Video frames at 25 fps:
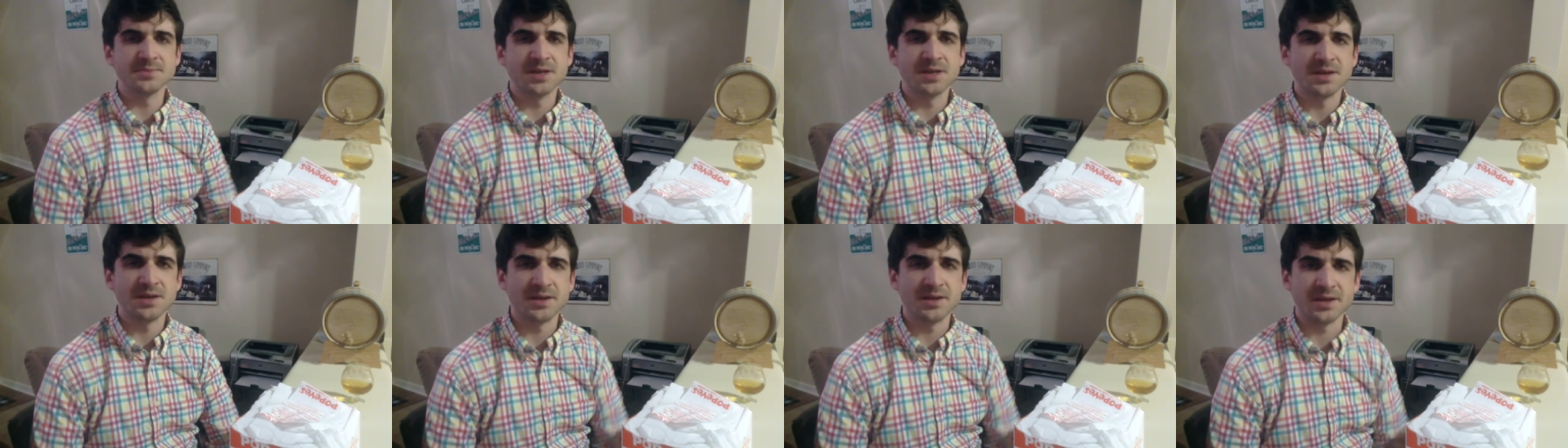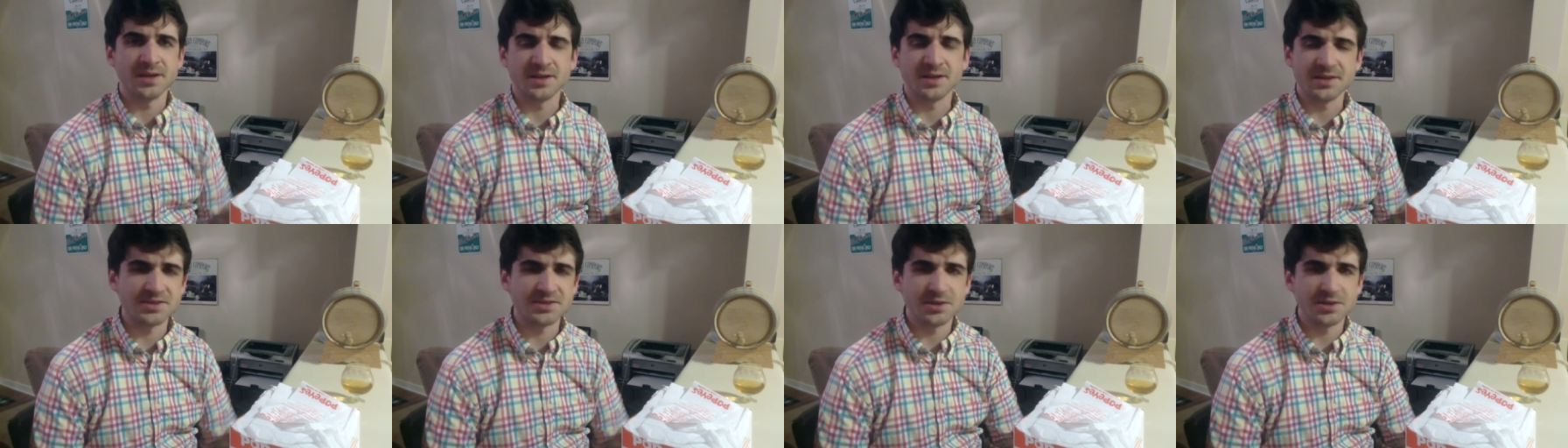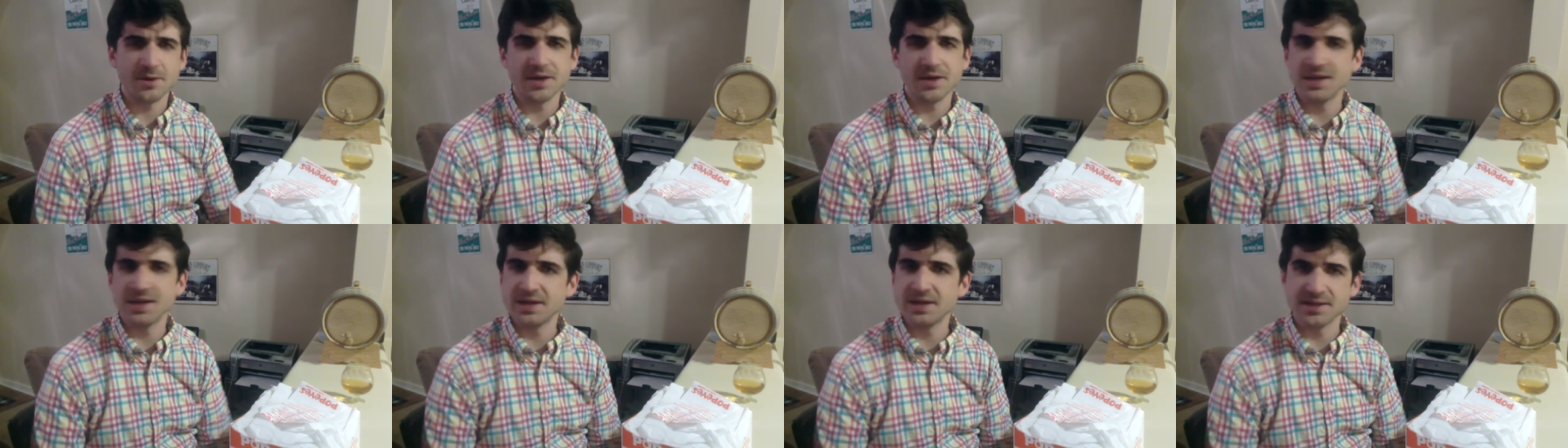And let's go
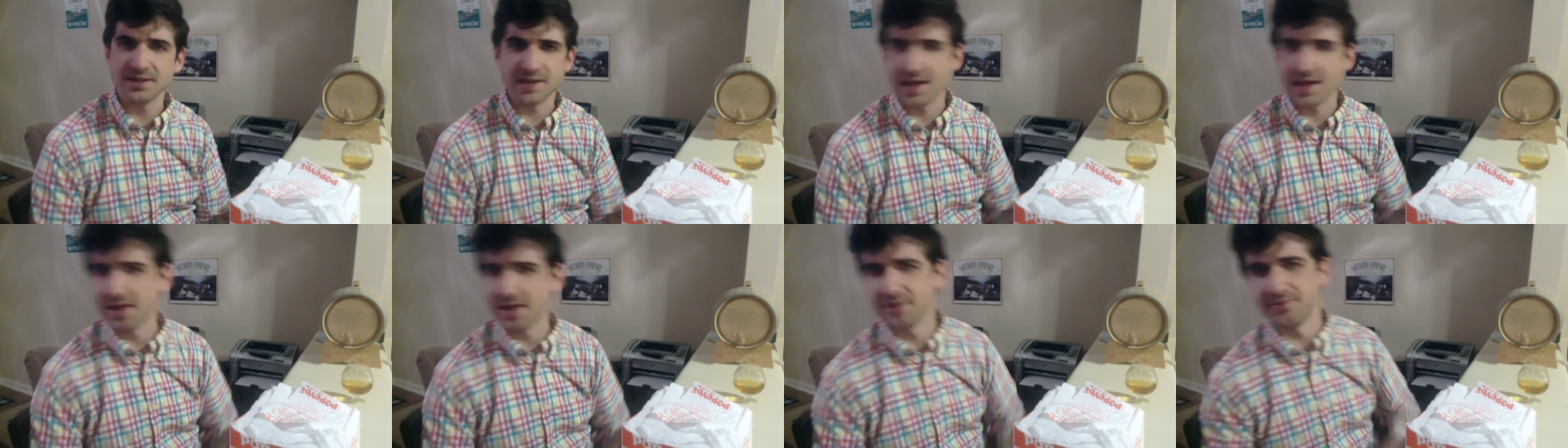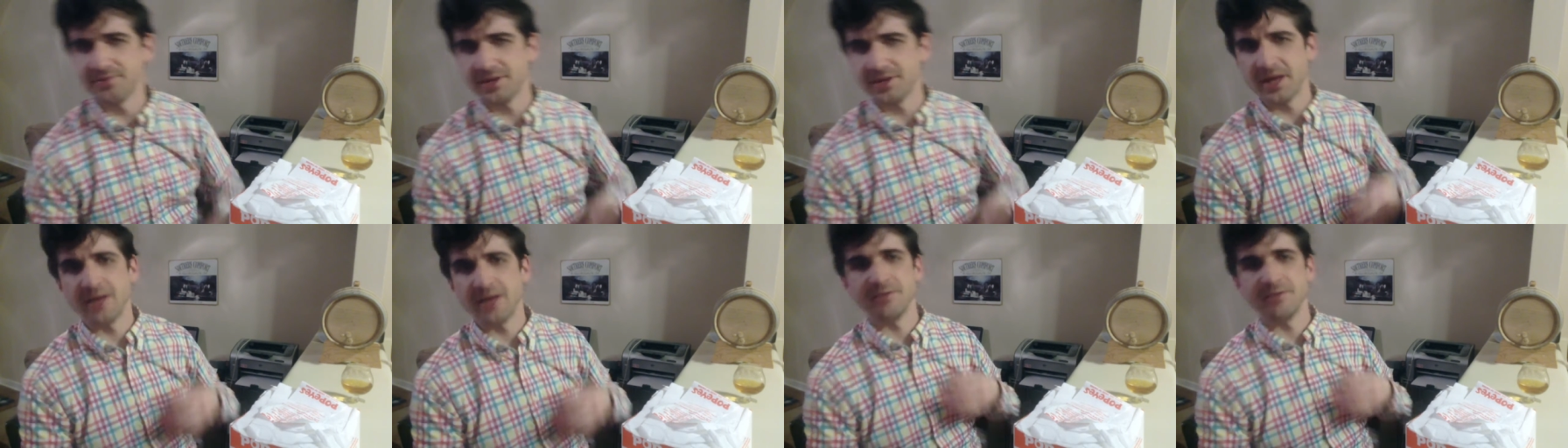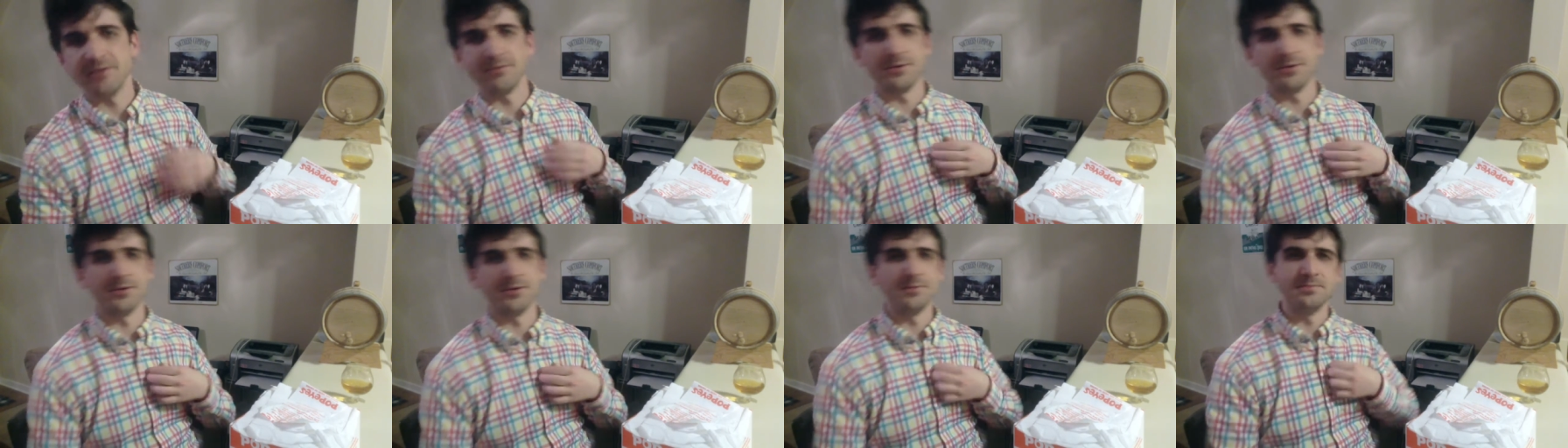ahead and get the elephant out of the
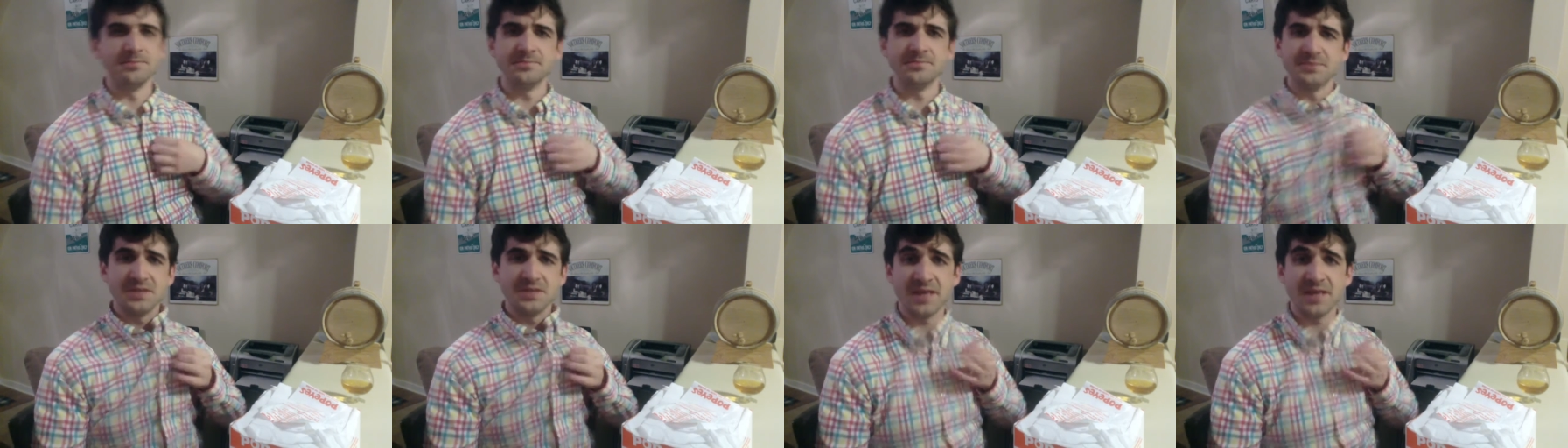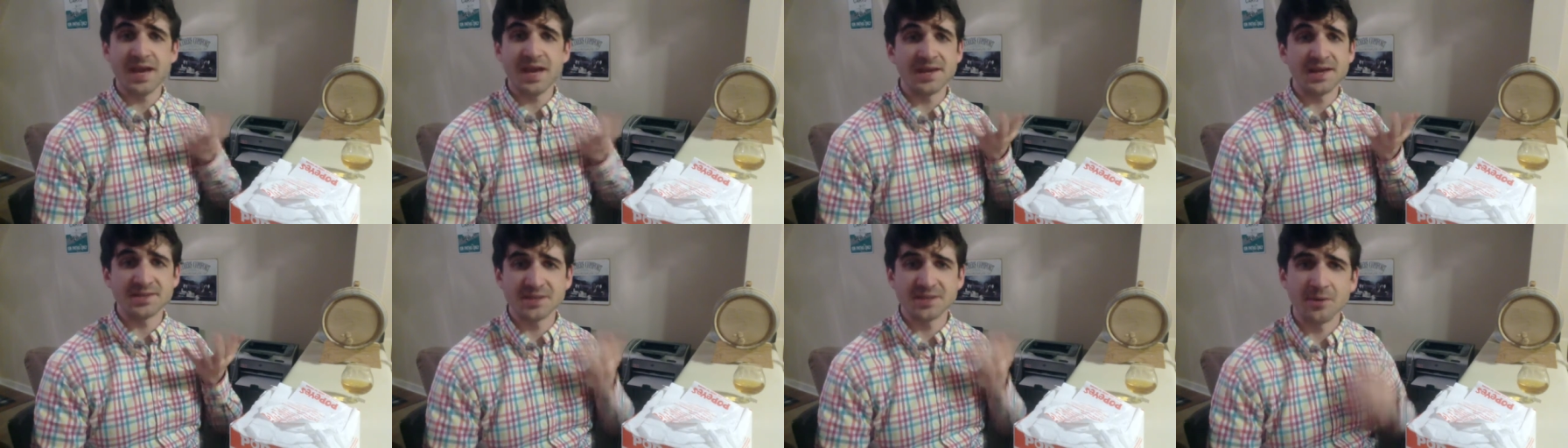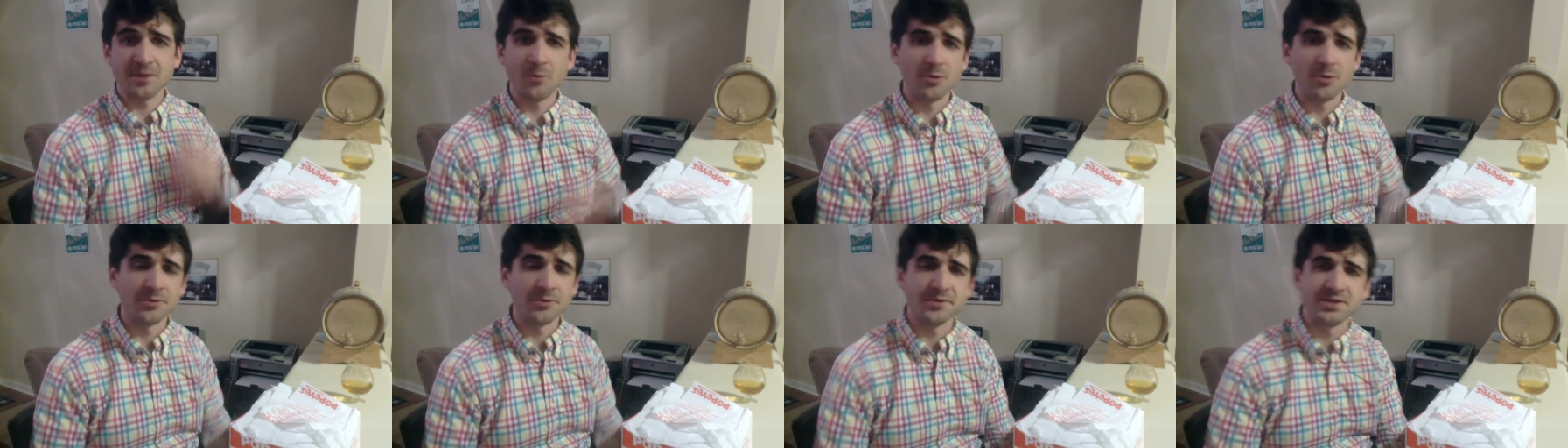room. Yes, I
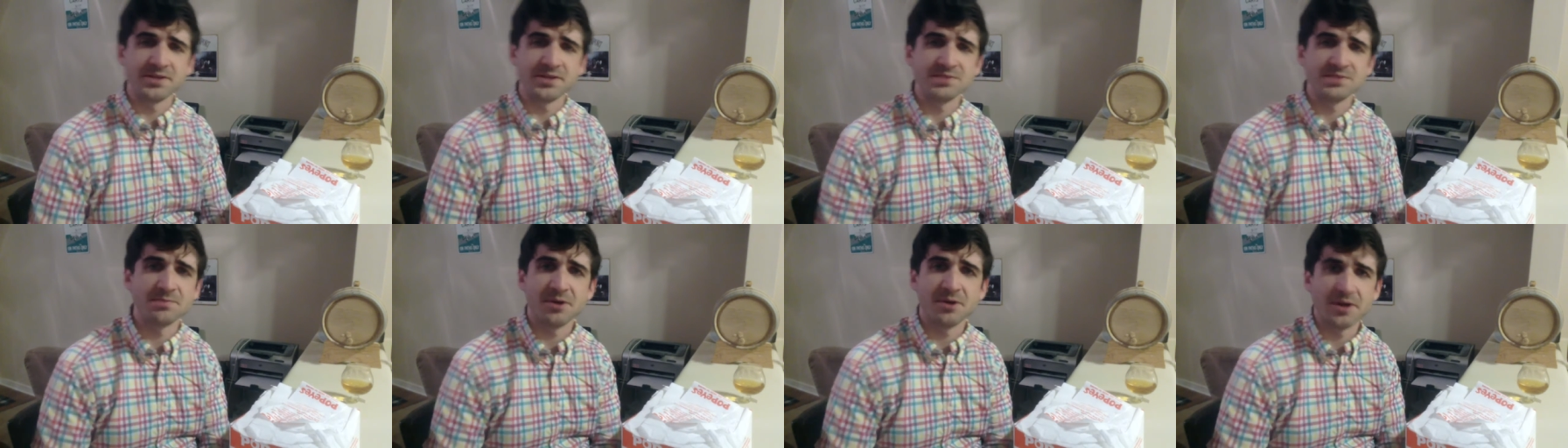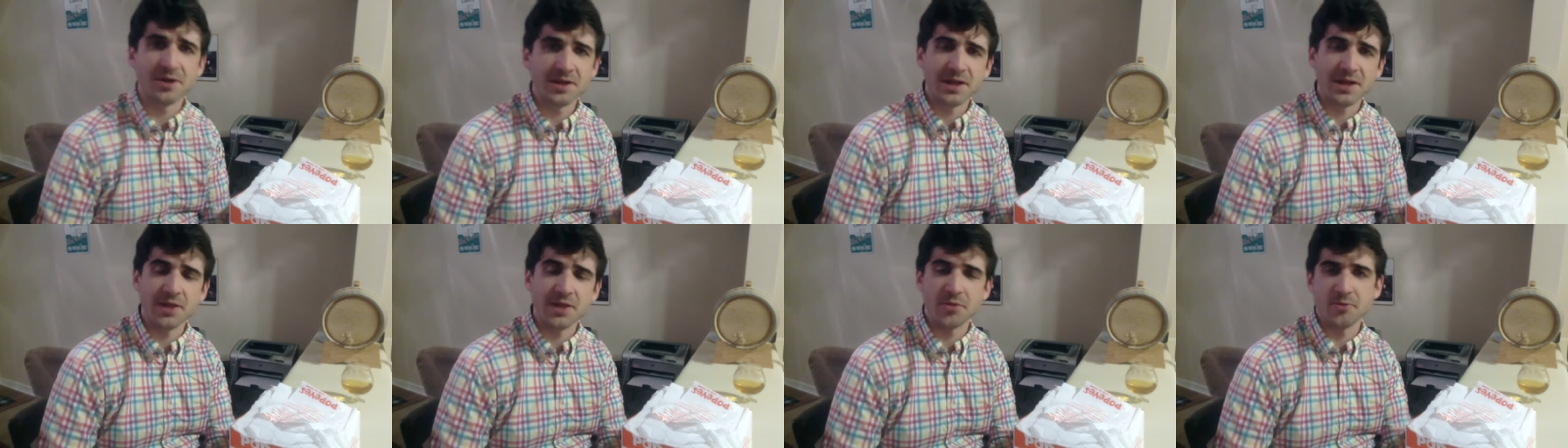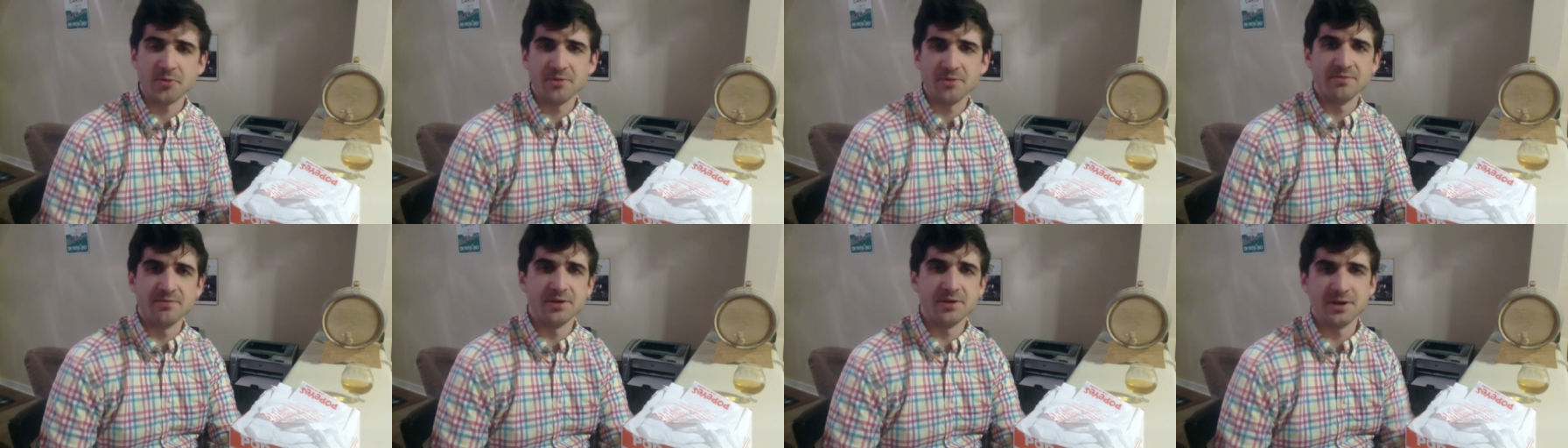wore this probably like
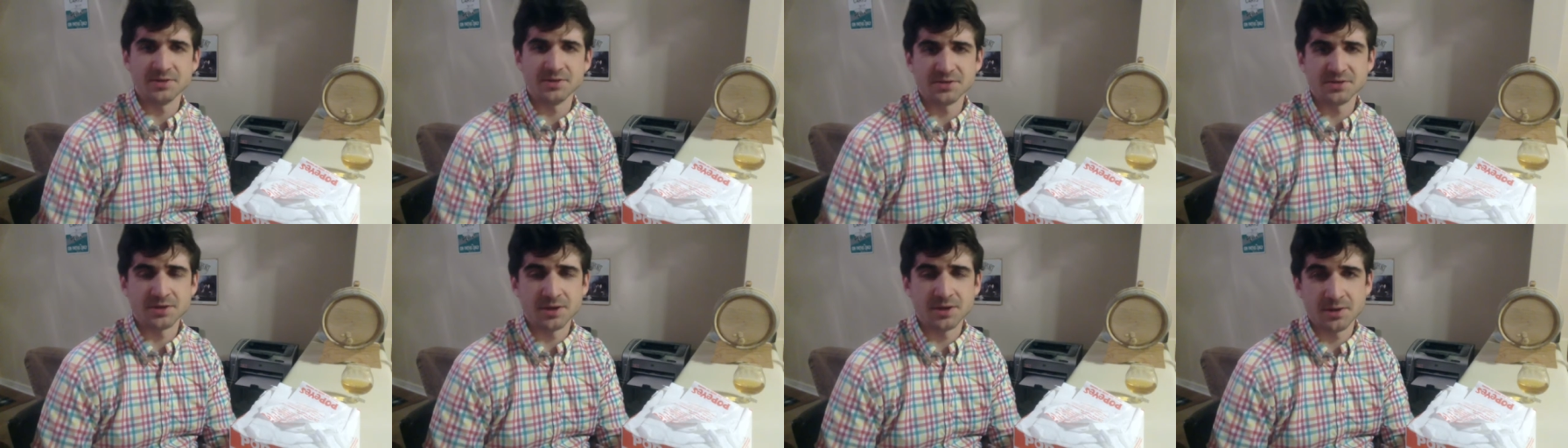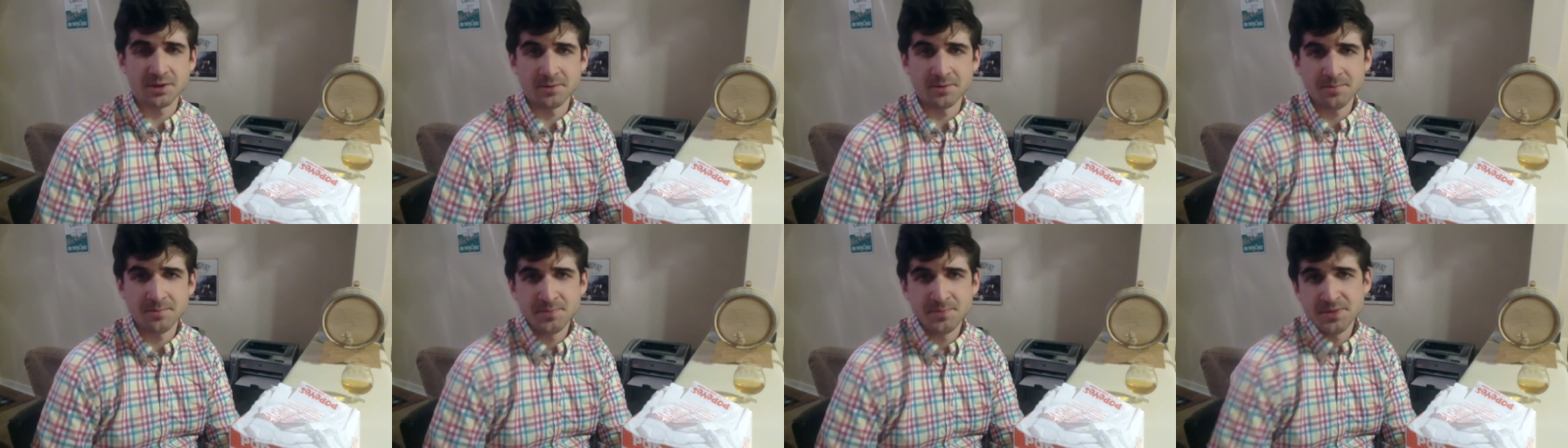three videos ago.